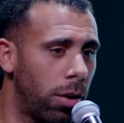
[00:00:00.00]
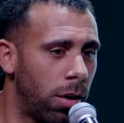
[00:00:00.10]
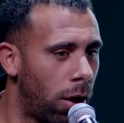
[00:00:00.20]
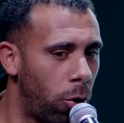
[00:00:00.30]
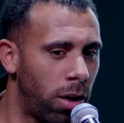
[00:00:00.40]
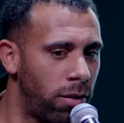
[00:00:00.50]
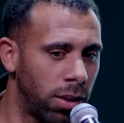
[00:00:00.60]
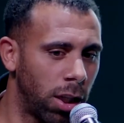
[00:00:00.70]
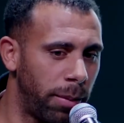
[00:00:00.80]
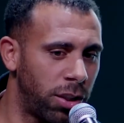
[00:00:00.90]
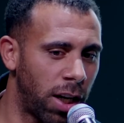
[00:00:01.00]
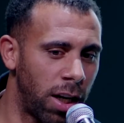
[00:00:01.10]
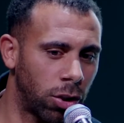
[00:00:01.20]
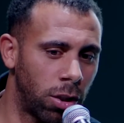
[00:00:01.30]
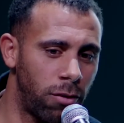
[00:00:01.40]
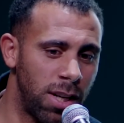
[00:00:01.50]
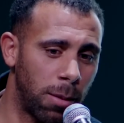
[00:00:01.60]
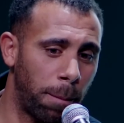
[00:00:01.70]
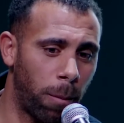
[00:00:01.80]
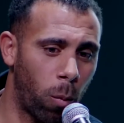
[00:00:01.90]
No, there isn't going to be change. And the
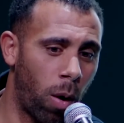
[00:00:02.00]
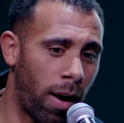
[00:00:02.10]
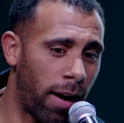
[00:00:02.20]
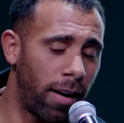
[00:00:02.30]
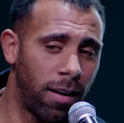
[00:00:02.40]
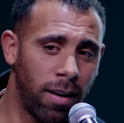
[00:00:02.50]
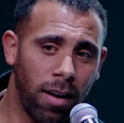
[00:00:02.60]
reason why,